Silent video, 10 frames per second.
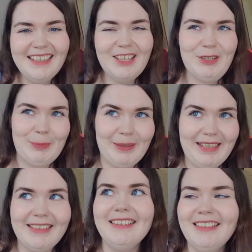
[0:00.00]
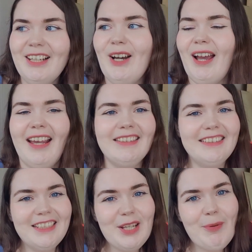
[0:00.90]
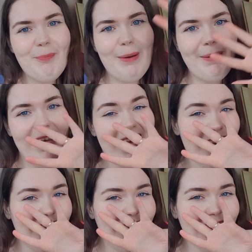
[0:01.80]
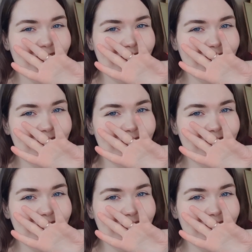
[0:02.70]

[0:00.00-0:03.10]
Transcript: It was plain. Okay, bye bye.